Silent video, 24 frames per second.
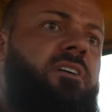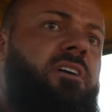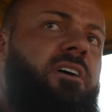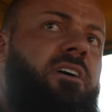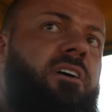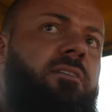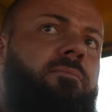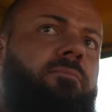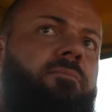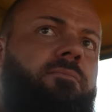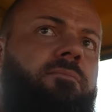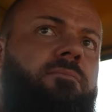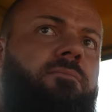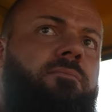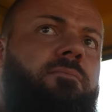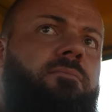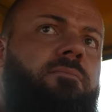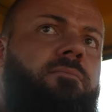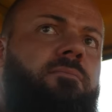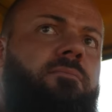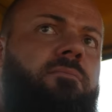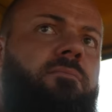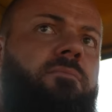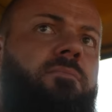right
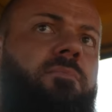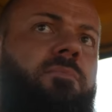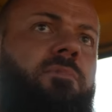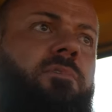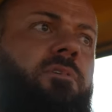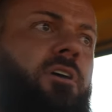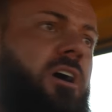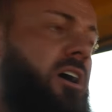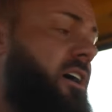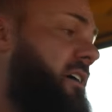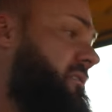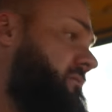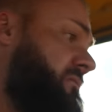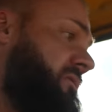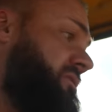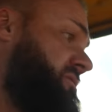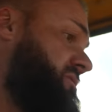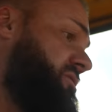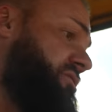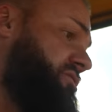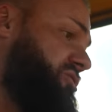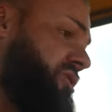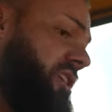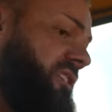there, Alan. Hand that. All right, right
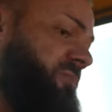let's just try